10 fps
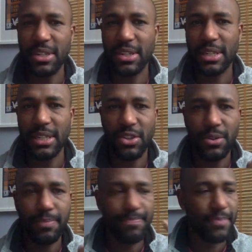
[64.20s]
as an
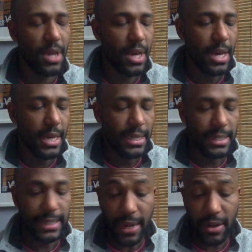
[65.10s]
issue.
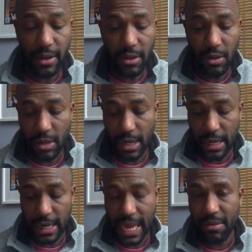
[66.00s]
Second,
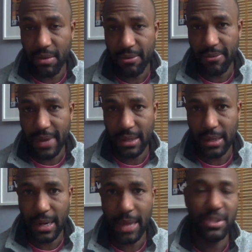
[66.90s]
in light of the fact
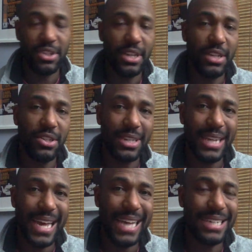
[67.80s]
that climate change is
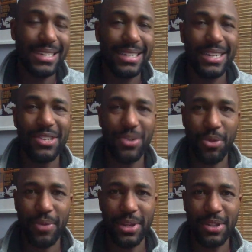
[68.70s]
an existential
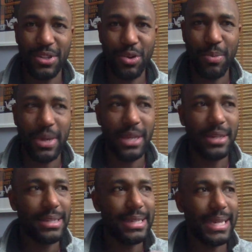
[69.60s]
threat to so many
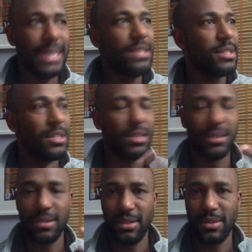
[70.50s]
states,
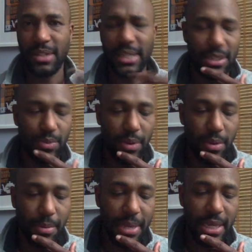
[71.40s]
it's seen as one
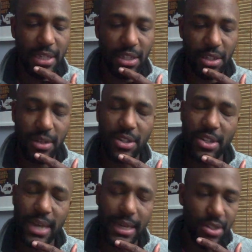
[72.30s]
of the biggest security
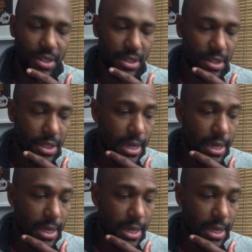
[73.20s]
challenges.